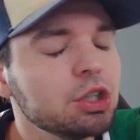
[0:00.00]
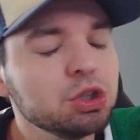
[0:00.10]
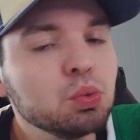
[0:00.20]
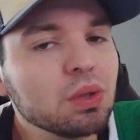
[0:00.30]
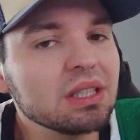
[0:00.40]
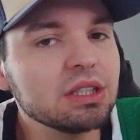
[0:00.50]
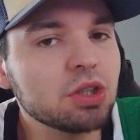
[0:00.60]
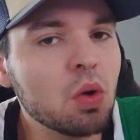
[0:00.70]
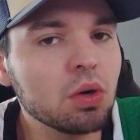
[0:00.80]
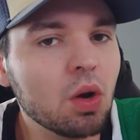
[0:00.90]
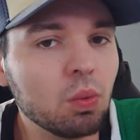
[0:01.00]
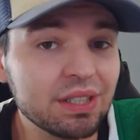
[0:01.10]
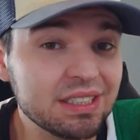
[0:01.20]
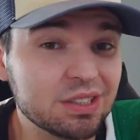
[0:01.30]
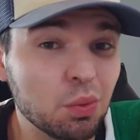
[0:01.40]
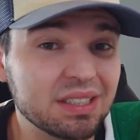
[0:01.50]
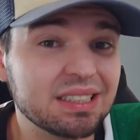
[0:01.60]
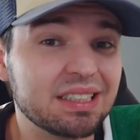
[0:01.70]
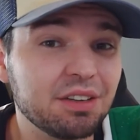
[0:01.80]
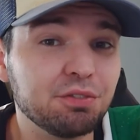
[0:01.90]
you really don't know what he's going to
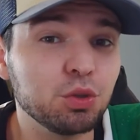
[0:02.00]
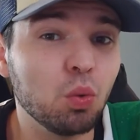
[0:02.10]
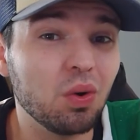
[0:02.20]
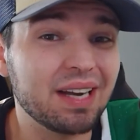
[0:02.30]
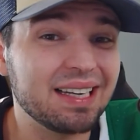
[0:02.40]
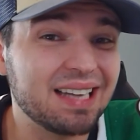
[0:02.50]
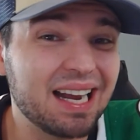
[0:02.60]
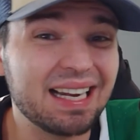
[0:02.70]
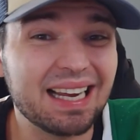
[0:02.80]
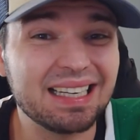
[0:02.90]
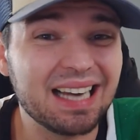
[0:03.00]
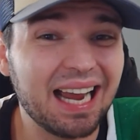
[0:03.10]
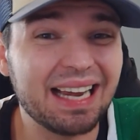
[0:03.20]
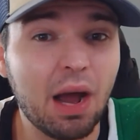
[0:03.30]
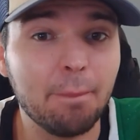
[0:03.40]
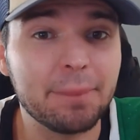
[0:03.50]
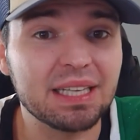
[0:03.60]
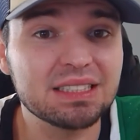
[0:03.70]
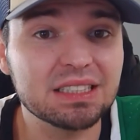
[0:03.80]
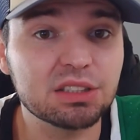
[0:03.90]
give you on a night-in, night-out
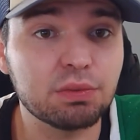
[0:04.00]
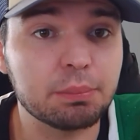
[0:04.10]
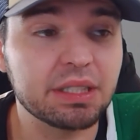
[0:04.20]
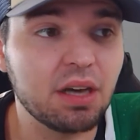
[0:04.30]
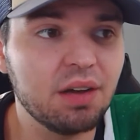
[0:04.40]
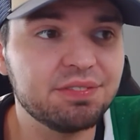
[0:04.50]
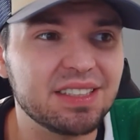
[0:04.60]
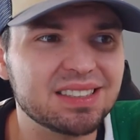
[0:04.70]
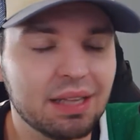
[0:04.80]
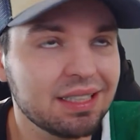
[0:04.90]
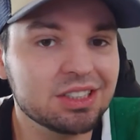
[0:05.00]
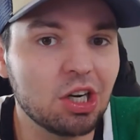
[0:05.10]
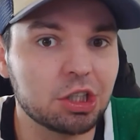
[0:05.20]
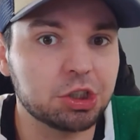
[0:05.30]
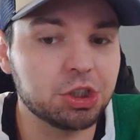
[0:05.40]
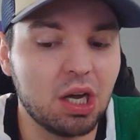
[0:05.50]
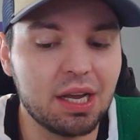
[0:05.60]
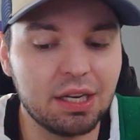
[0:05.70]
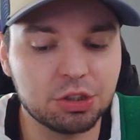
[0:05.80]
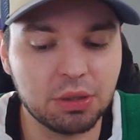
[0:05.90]
basis from the offense. And that's not a
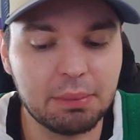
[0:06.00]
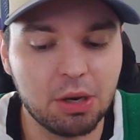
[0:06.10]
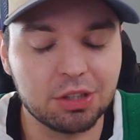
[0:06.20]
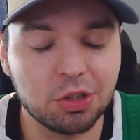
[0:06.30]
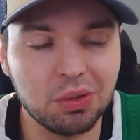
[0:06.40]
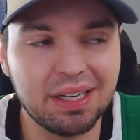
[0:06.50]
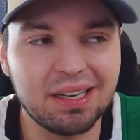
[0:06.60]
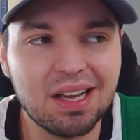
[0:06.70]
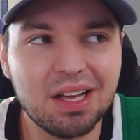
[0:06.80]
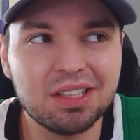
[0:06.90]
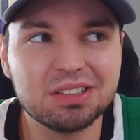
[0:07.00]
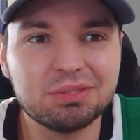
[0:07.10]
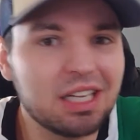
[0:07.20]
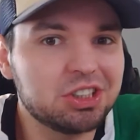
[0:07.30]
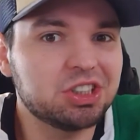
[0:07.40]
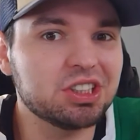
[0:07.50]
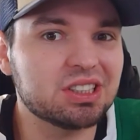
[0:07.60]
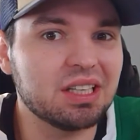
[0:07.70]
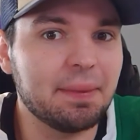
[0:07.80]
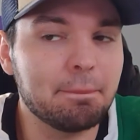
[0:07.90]
shot at Draymond Green. That's
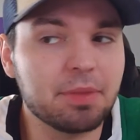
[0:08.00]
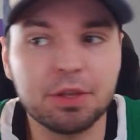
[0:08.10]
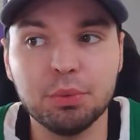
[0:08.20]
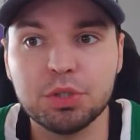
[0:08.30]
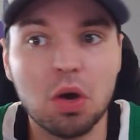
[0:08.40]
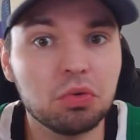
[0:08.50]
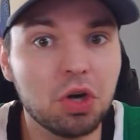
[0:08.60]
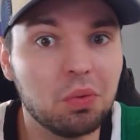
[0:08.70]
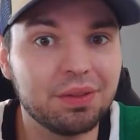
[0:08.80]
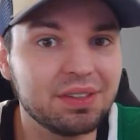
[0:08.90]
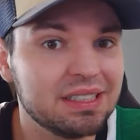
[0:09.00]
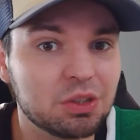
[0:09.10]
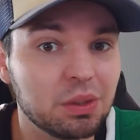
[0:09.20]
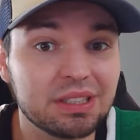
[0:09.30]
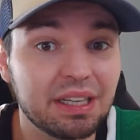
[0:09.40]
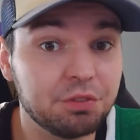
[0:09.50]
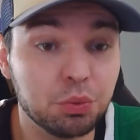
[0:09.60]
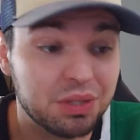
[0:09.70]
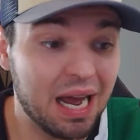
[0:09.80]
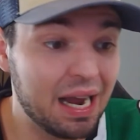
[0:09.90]
just, you don't know whether he's going to give you
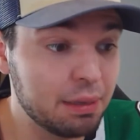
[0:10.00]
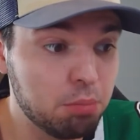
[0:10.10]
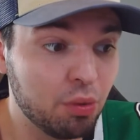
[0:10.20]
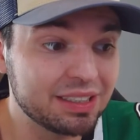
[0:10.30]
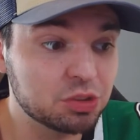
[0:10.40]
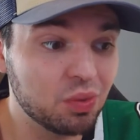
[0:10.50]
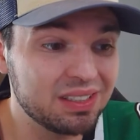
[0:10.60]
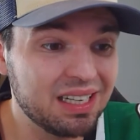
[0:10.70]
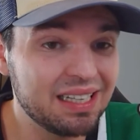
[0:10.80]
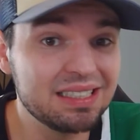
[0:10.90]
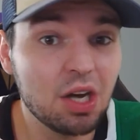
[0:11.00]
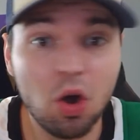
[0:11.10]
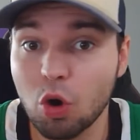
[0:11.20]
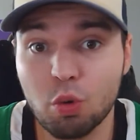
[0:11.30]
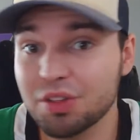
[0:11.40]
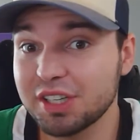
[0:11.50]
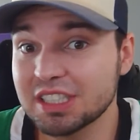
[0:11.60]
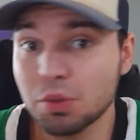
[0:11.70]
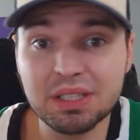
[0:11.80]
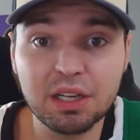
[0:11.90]
9 points one night or whether
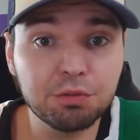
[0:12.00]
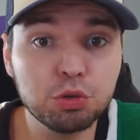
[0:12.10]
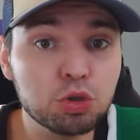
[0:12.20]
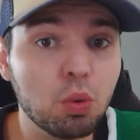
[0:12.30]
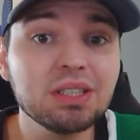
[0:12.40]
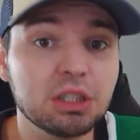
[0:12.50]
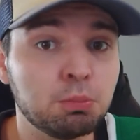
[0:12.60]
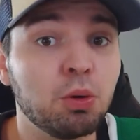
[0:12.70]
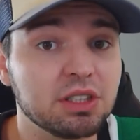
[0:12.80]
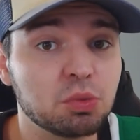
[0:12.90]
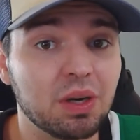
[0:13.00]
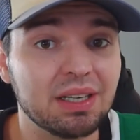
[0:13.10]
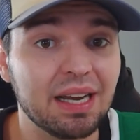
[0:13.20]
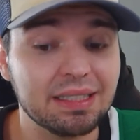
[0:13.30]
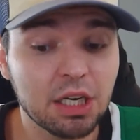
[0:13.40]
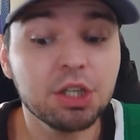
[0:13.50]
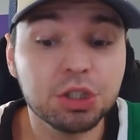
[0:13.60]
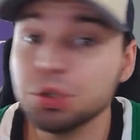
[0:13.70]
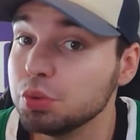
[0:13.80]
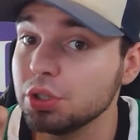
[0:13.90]
he's going to give you 20 points one night.
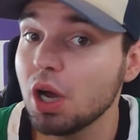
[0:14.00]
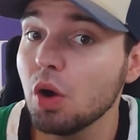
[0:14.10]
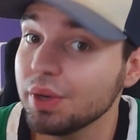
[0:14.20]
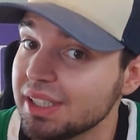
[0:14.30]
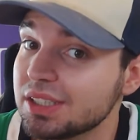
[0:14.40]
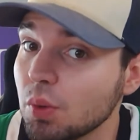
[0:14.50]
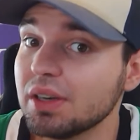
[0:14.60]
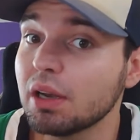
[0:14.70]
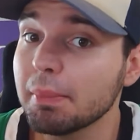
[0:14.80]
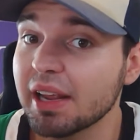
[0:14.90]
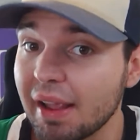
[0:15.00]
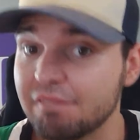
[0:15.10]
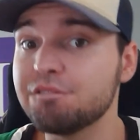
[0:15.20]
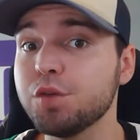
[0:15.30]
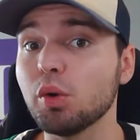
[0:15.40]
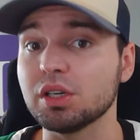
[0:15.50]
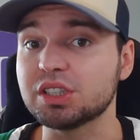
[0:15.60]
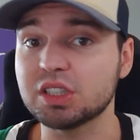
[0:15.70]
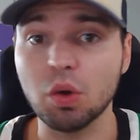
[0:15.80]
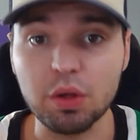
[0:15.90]
You know he's going to be a
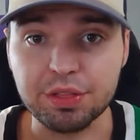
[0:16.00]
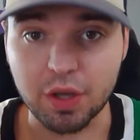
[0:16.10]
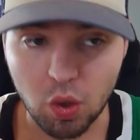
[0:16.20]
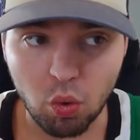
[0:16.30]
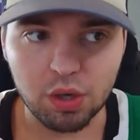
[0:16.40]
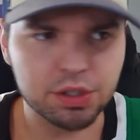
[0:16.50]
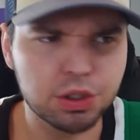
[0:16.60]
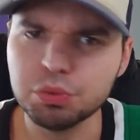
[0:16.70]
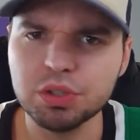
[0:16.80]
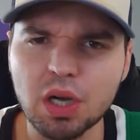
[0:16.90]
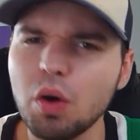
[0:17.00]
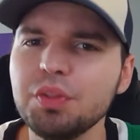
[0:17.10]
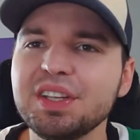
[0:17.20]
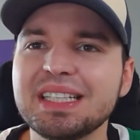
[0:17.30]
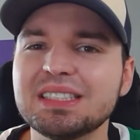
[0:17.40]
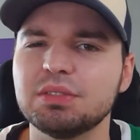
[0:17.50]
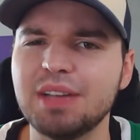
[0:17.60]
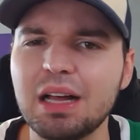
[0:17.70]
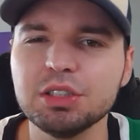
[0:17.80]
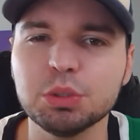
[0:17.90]
force on the court. You know that his
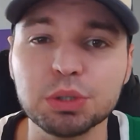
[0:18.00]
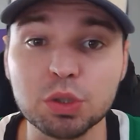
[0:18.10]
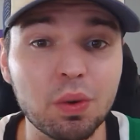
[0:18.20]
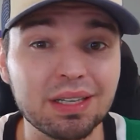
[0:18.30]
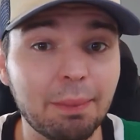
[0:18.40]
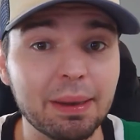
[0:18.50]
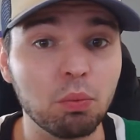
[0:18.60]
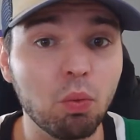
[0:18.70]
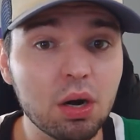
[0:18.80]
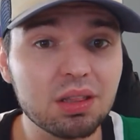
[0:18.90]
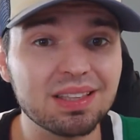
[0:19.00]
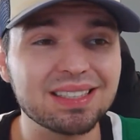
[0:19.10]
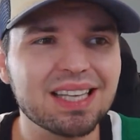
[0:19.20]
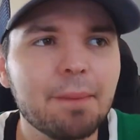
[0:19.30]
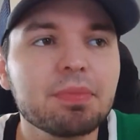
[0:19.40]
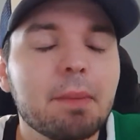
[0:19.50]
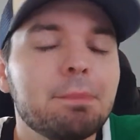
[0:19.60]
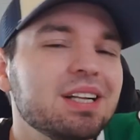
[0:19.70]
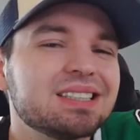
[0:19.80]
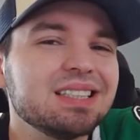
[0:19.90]
value is going to be worth it.
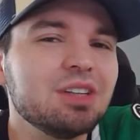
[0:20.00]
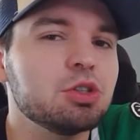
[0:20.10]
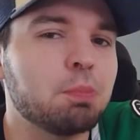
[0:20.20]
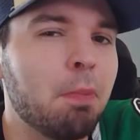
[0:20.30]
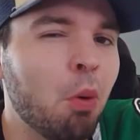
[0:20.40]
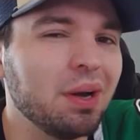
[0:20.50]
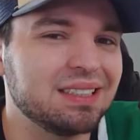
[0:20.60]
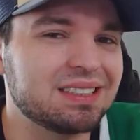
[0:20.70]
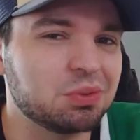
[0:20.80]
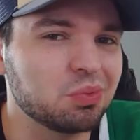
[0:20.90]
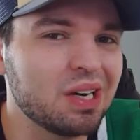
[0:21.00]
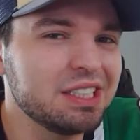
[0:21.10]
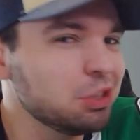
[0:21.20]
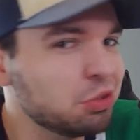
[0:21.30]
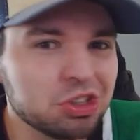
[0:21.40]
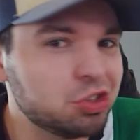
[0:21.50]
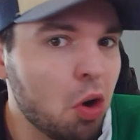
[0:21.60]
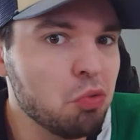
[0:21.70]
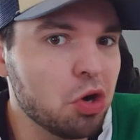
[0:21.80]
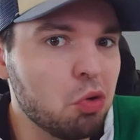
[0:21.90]
But it's in those points, right? You just
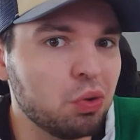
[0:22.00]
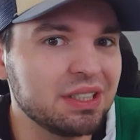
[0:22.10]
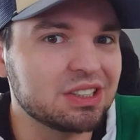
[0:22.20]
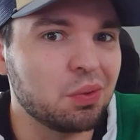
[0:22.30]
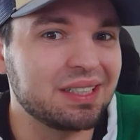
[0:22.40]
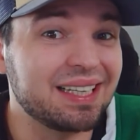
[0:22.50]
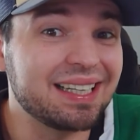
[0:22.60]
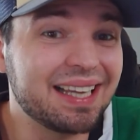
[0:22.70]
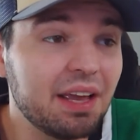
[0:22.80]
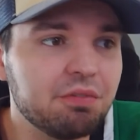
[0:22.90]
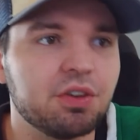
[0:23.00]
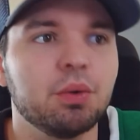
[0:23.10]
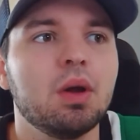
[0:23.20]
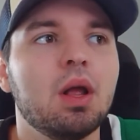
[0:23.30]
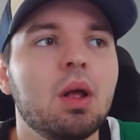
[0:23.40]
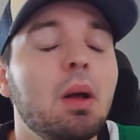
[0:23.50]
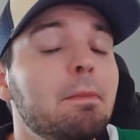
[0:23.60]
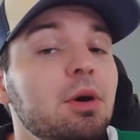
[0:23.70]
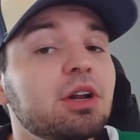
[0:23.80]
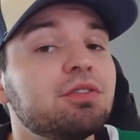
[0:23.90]
don't know what he's going to give you.
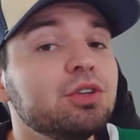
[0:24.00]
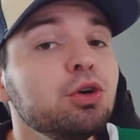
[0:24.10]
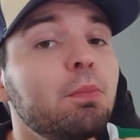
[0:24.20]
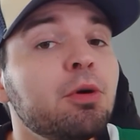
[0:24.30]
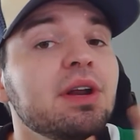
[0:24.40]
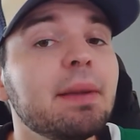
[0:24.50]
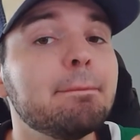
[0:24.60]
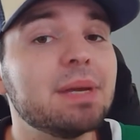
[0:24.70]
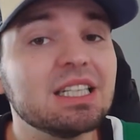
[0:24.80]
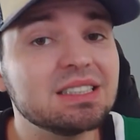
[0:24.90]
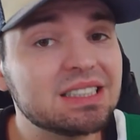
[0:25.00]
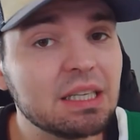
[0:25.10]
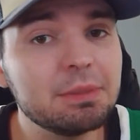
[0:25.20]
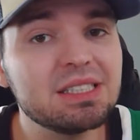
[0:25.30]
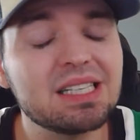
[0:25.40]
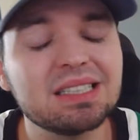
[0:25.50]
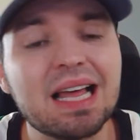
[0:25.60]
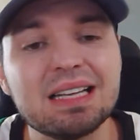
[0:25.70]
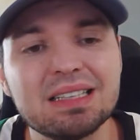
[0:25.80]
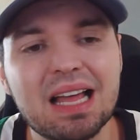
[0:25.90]
But if you put in Ben Simmons in
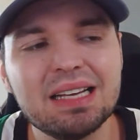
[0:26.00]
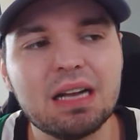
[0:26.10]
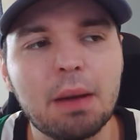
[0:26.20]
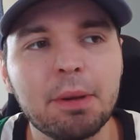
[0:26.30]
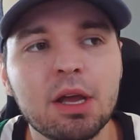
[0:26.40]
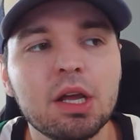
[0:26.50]
that lineup,